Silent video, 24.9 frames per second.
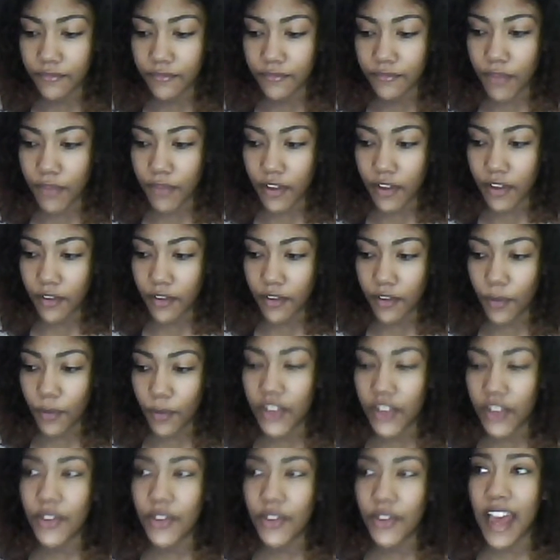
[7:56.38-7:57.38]
But
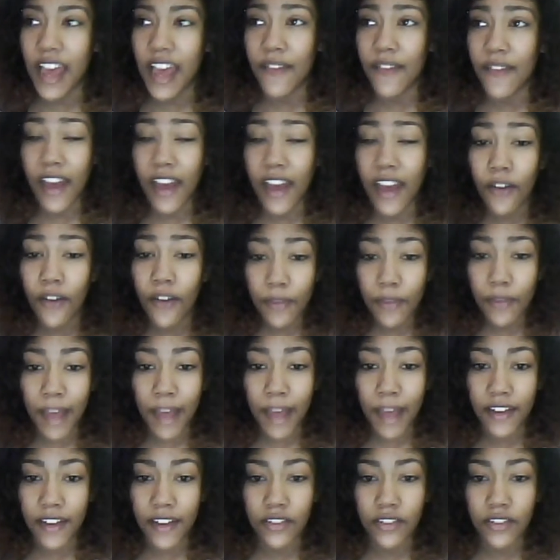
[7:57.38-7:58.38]
when you have a healthy
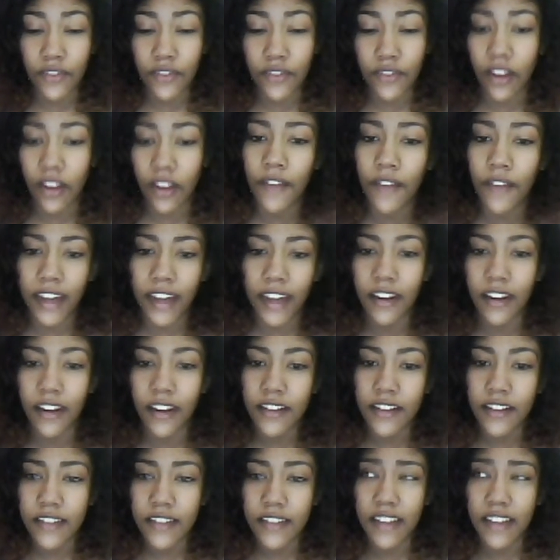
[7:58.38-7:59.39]
balance of love and
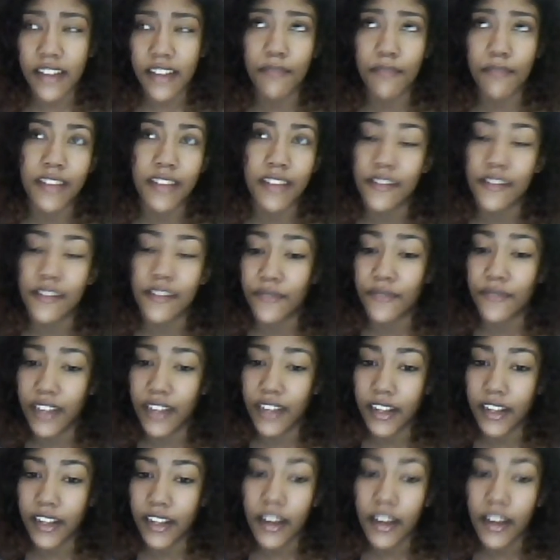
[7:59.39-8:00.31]
lust, it could be something